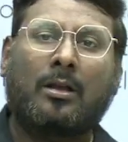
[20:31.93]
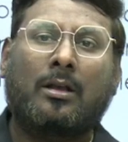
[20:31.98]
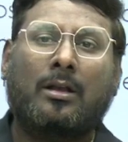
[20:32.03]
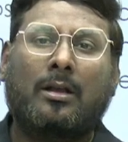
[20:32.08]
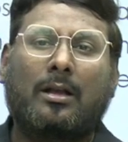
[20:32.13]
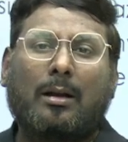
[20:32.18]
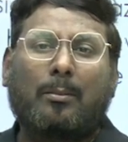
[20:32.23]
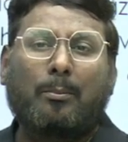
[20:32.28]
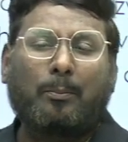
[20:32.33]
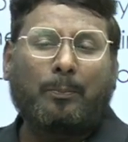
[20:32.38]

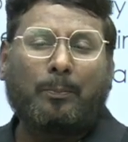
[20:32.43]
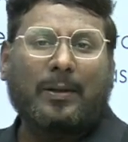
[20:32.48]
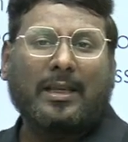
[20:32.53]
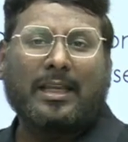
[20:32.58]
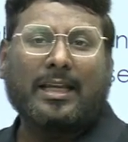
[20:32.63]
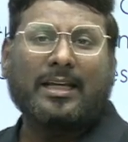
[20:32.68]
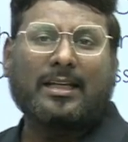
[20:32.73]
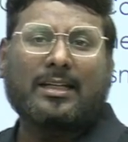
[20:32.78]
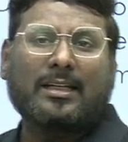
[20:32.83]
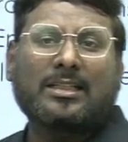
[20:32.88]

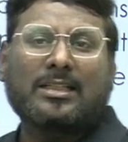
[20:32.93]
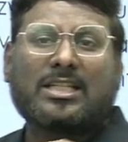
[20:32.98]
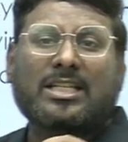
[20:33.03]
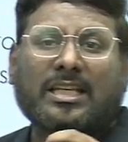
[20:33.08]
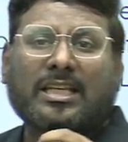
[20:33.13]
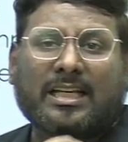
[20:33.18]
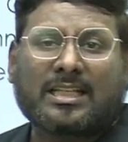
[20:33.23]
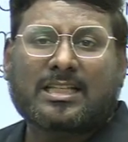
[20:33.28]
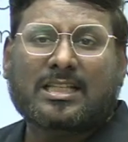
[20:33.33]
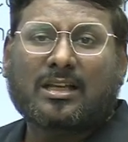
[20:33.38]
complete
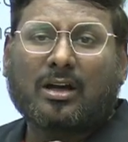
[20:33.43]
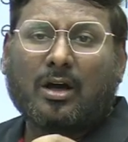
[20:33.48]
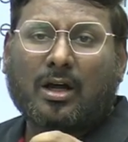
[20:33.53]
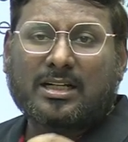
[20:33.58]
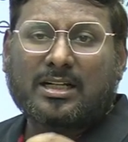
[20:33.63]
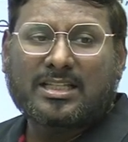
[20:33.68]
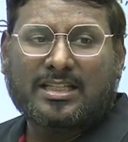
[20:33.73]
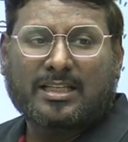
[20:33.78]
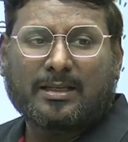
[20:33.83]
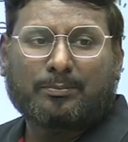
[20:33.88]
GS
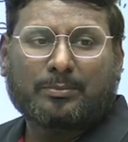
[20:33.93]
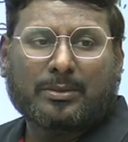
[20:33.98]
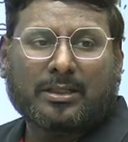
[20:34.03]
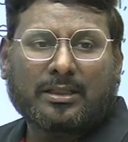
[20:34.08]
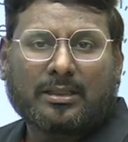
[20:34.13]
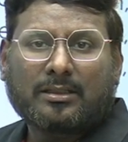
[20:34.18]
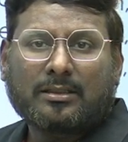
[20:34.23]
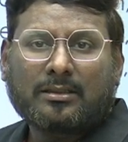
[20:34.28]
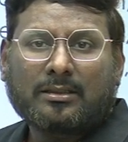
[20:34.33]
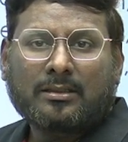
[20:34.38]
concept
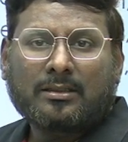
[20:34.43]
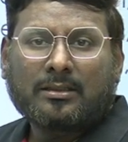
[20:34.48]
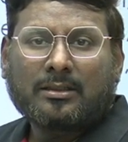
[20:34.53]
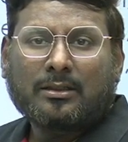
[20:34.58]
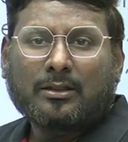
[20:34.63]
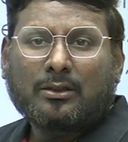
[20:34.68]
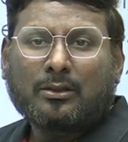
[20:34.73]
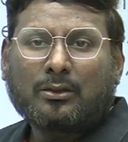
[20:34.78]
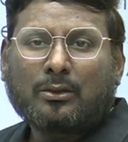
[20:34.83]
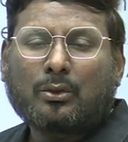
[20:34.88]

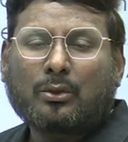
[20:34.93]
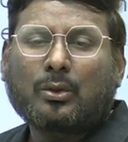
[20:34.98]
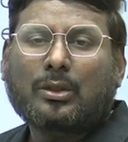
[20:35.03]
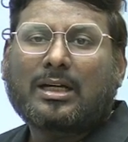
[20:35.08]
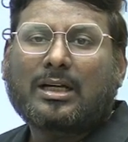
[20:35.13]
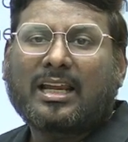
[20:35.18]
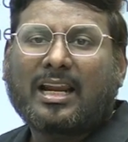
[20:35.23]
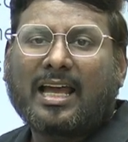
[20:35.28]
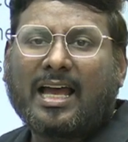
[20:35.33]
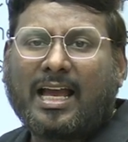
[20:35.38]
to
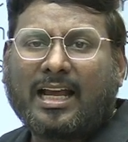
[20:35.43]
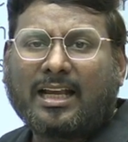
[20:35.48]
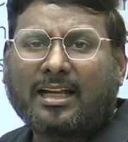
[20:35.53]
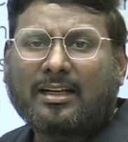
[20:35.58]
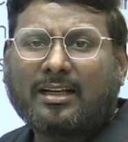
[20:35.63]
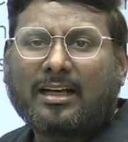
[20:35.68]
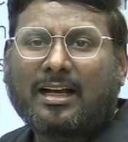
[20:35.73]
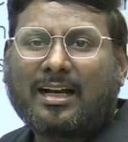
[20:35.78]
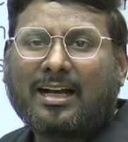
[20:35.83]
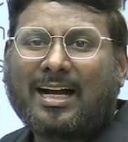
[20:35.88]

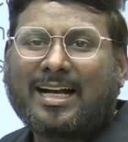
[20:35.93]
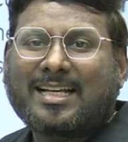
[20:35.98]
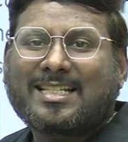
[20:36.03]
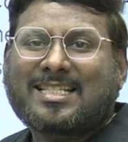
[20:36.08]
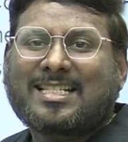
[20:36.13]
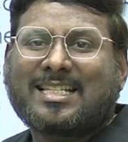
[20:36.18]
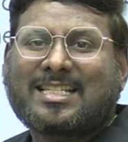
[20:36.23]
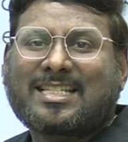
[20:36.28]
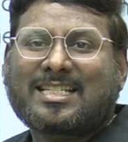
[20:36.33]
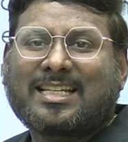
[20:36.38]
crack
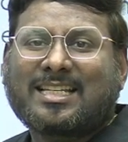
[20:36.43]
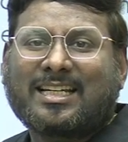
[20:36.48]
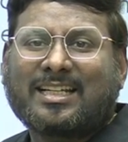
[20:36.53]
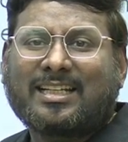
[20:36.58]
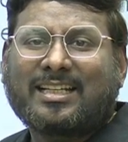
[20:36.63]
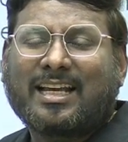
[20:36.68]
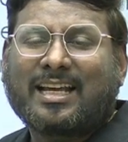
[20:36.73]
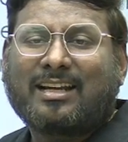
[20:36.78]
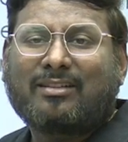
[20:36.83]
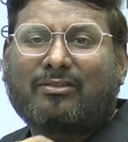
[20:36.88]
assistant
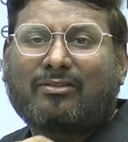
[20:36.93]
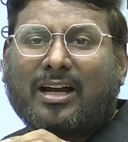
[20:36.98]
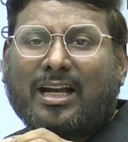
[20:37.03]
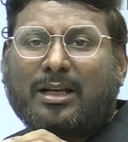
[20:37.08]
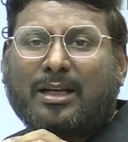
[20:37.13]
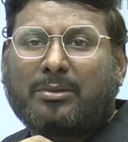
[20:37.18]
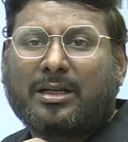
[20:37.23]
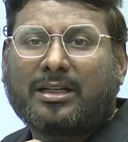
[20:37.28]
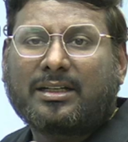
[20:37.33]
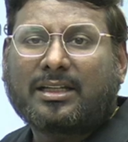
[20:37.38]

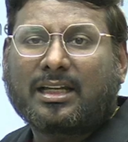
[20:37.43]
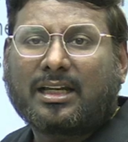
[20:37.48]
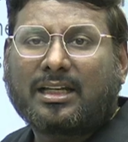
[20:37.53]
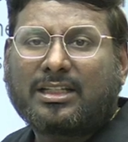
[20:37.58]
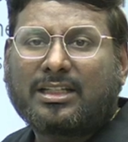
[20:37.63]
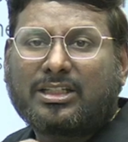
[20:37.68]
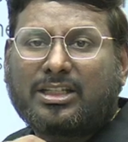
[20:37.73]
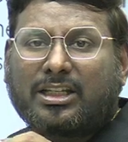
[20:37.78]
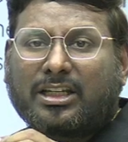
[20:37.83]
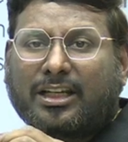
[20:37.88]
environmental
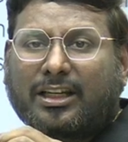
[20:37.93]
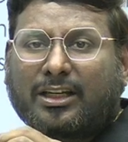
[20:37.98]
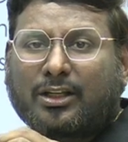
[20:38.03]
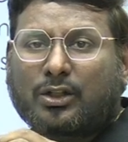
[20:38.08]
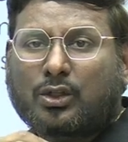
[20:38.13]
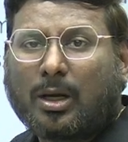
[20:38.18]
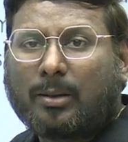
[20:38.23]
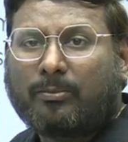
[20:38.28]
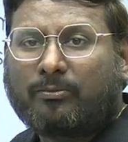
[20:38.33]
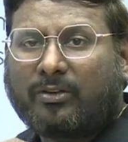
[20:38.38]
engineer
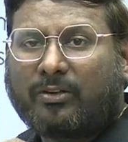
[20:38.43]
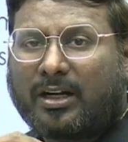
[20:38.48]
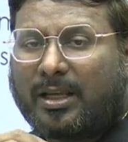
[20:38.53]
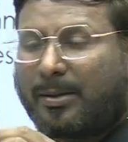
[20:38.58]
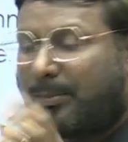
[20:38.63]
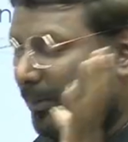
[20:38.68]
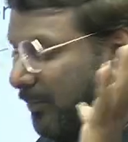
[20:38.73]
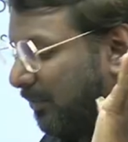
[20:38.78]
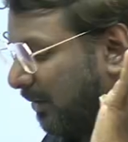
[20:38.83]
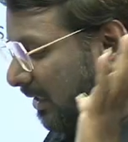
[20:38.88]
job for
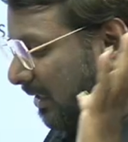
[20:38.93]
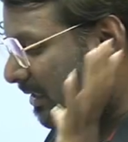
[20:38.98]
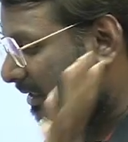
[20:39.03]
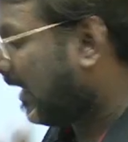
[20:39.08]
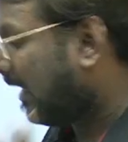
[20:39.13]
APPSC.